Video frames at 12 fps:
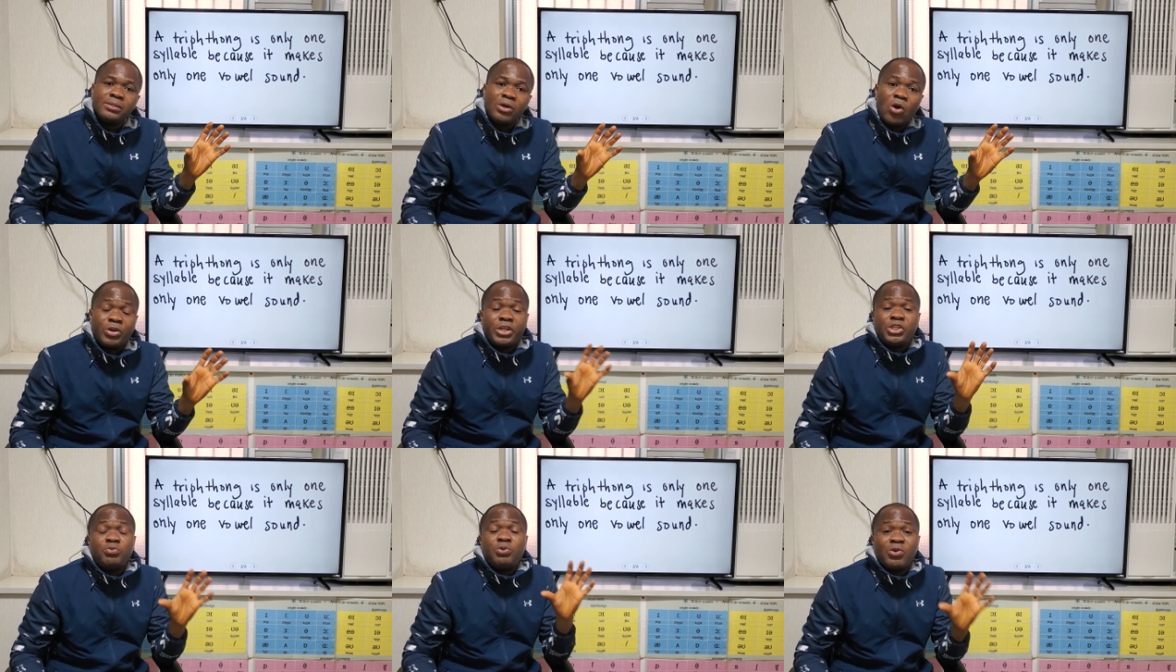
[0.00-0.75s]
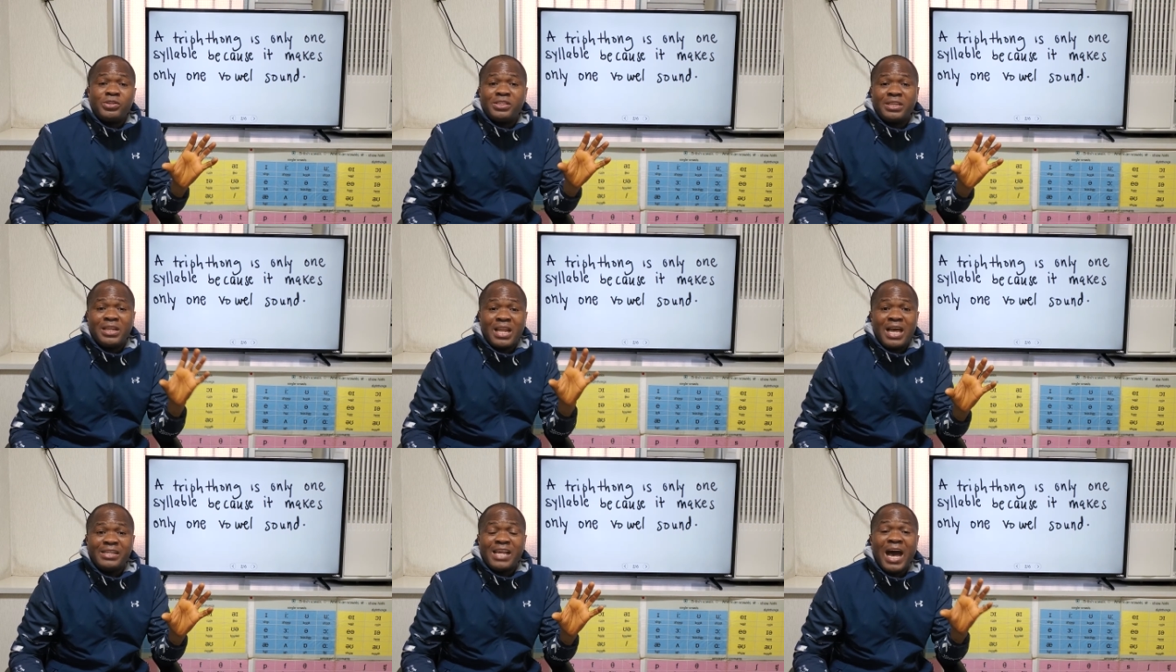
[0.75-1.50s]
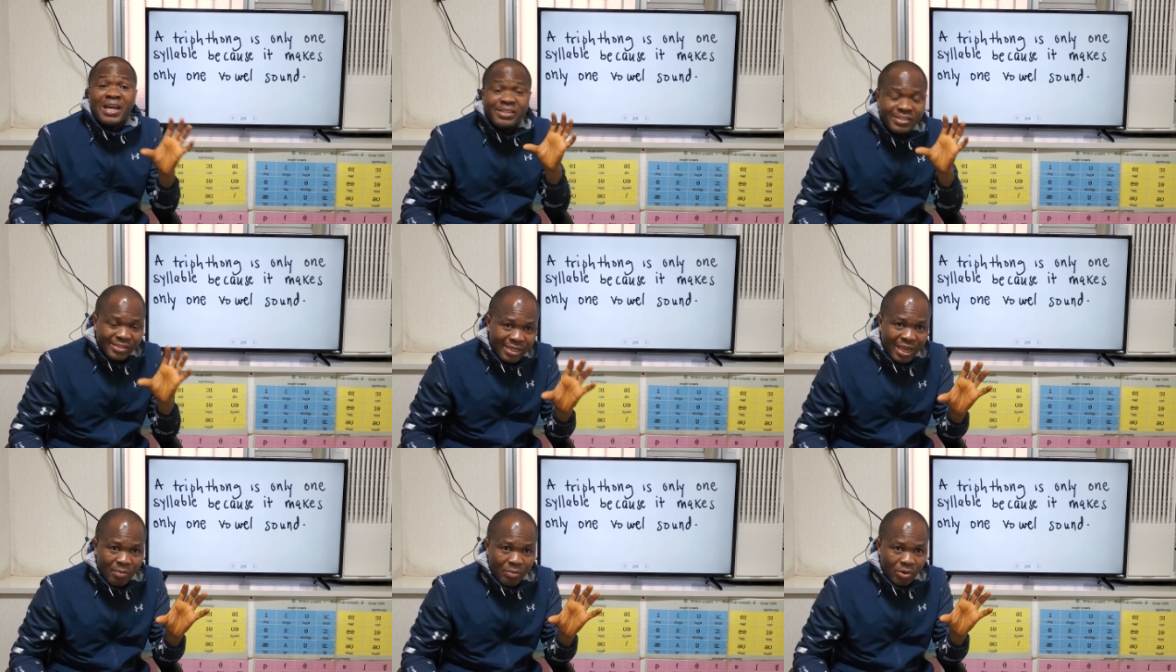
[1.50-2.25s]
or they should be considered as a
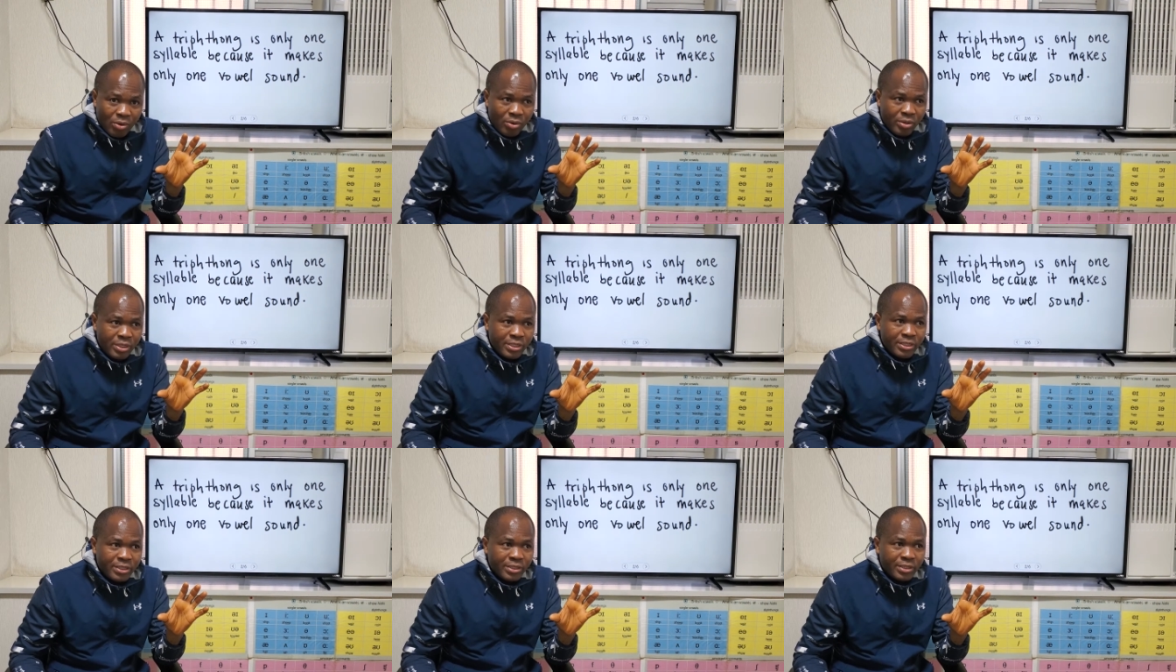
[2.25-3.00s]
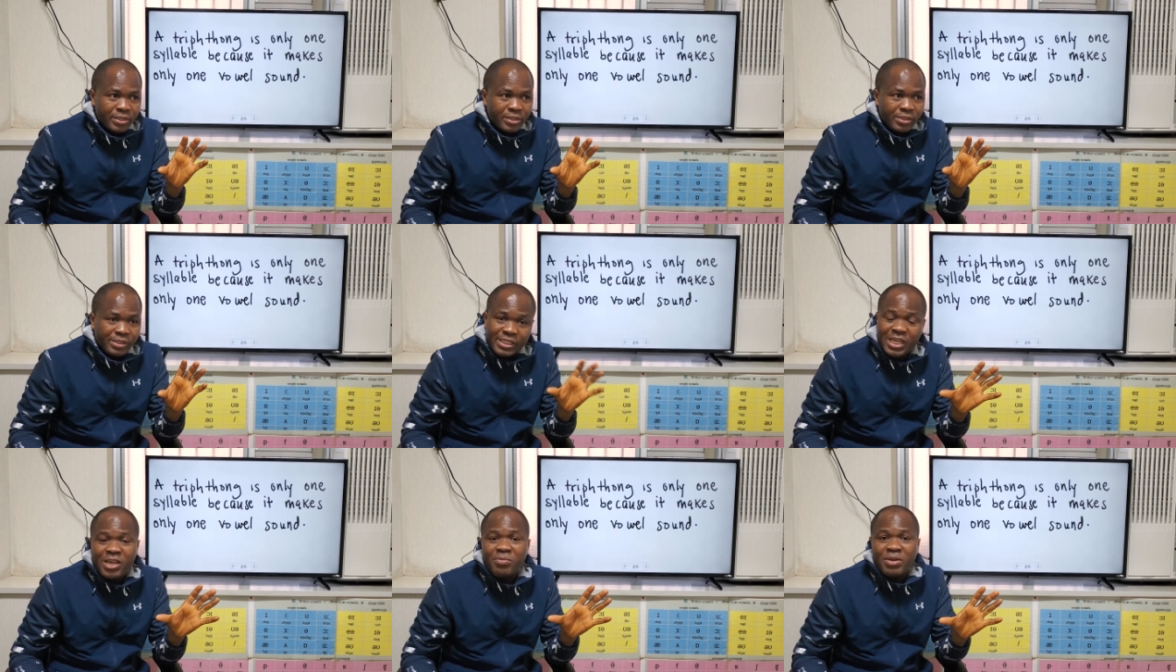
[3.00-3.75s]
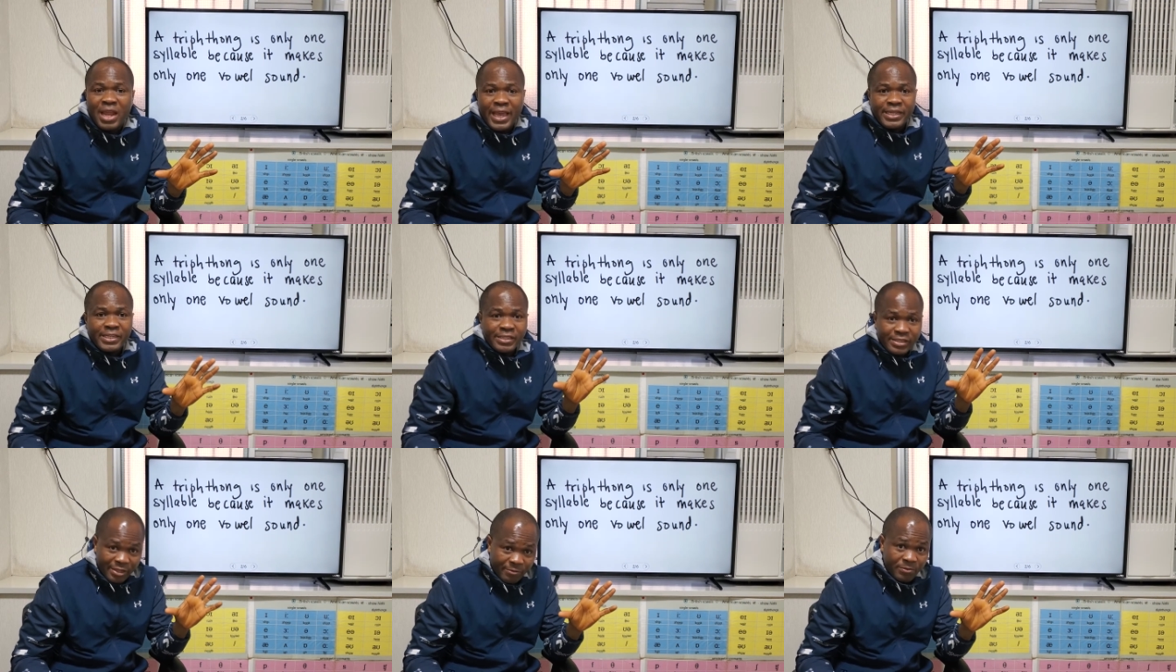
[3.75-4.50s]
syllable, same like
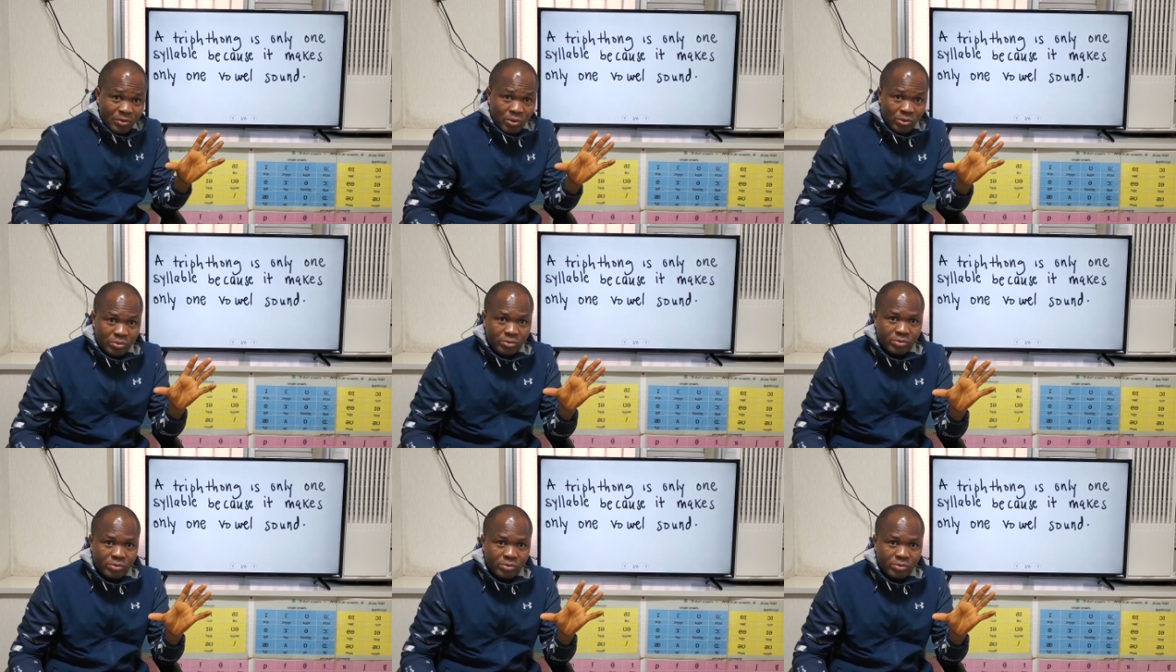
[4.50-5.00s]
diphthong.